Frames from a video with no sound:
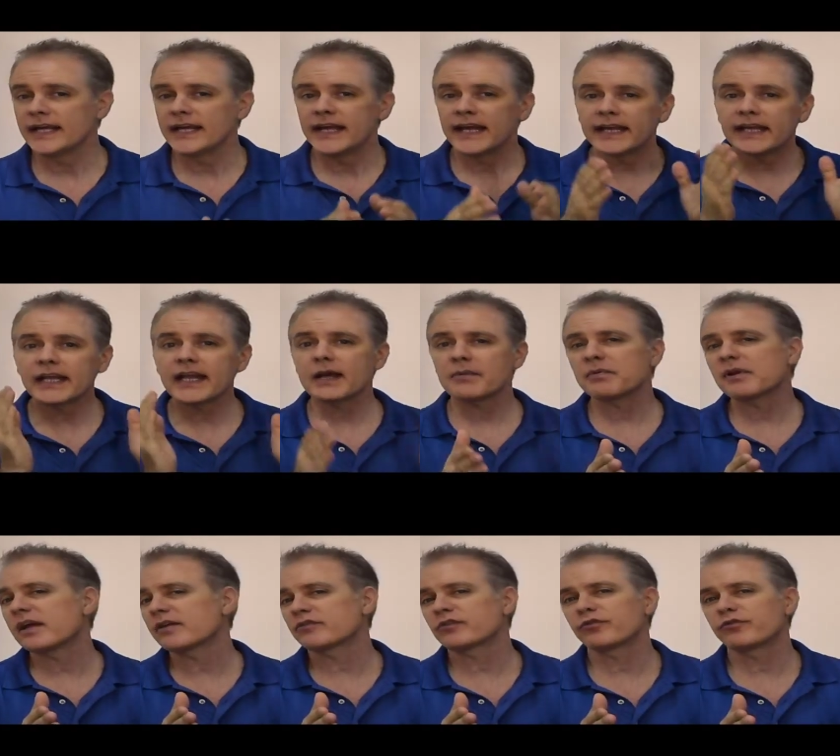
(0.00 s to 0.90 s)
It could happen
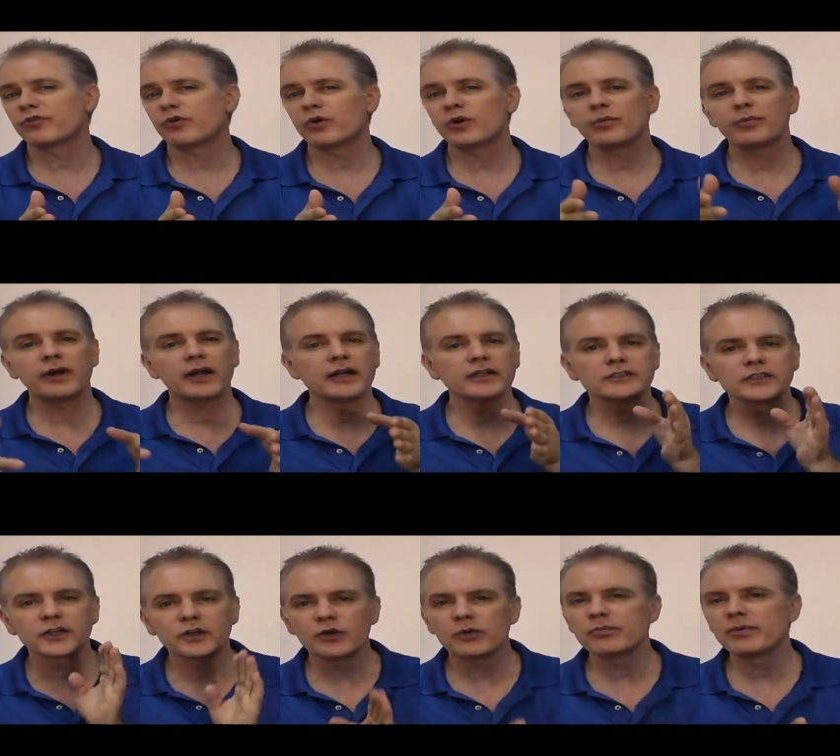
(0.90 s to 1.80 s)
after 4 bars,
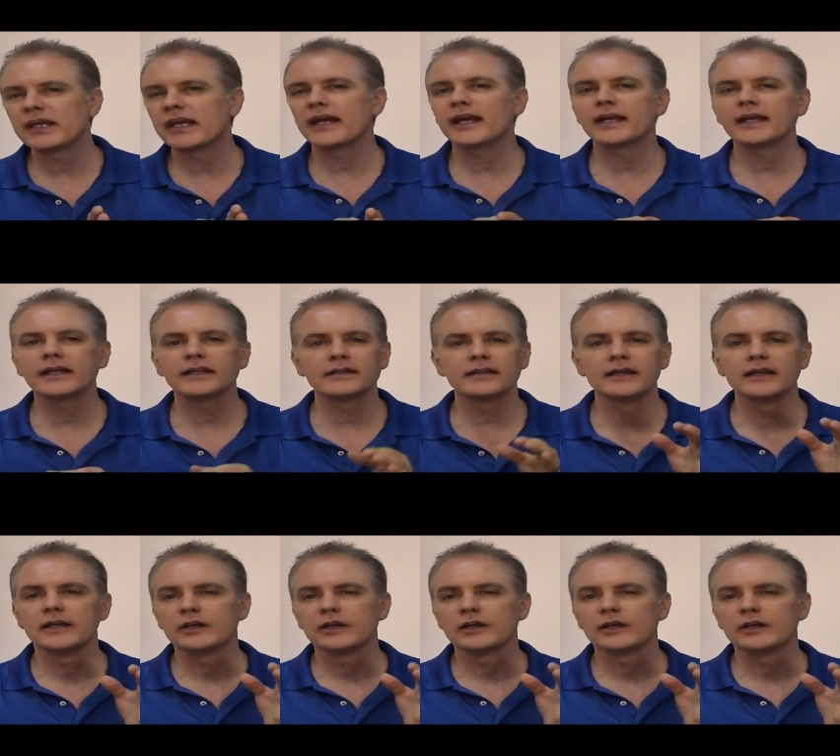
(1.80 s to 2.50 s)
it could be 8,